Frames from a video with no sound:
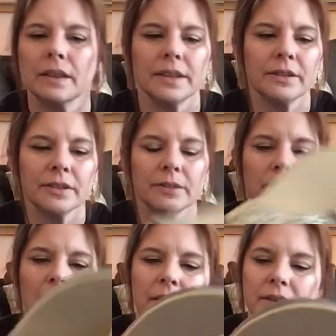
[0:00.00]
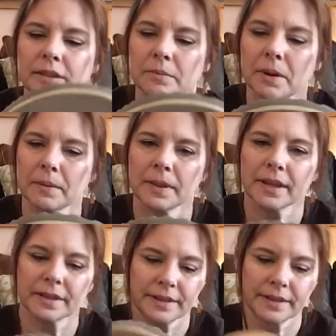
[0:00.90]
These are small. These are probably
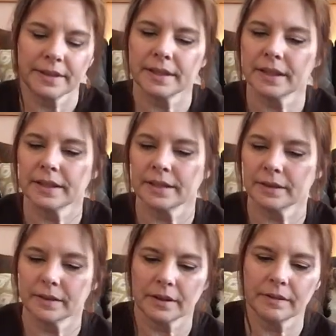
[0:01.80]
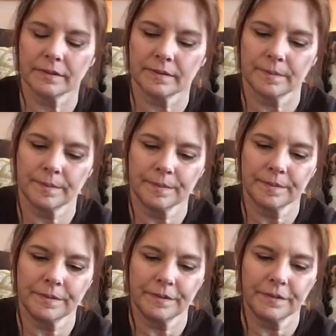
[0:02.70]
like a 6 or a
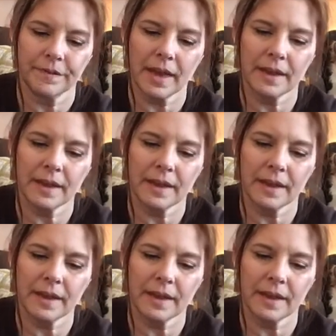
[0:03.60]
5.5.